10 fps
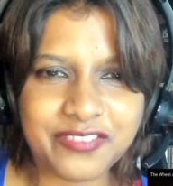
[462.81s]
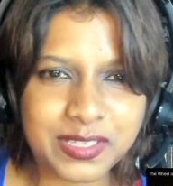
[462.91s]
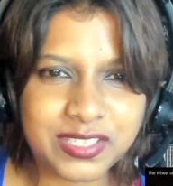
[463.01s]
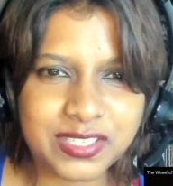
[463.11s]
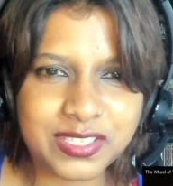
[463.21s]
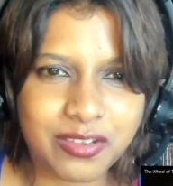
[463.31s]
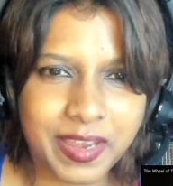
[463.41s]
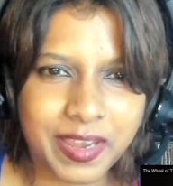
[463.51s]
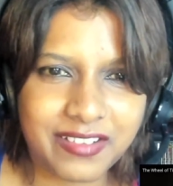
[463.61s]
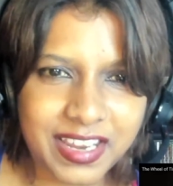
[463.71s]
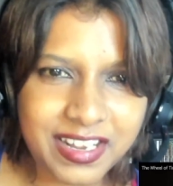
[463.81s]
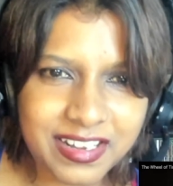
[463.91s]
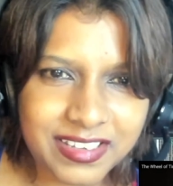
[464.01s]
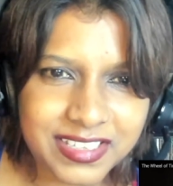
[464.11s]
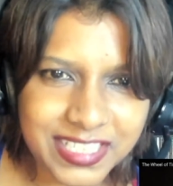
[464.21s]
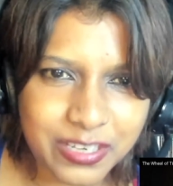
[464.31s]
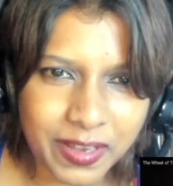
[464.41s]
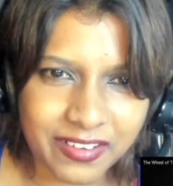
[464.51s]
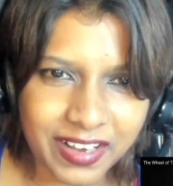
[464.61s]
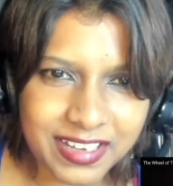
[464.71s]
but it's Egwene, right? It's
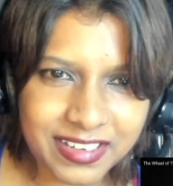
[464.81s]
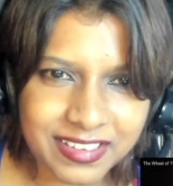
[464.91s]
Egwene, right?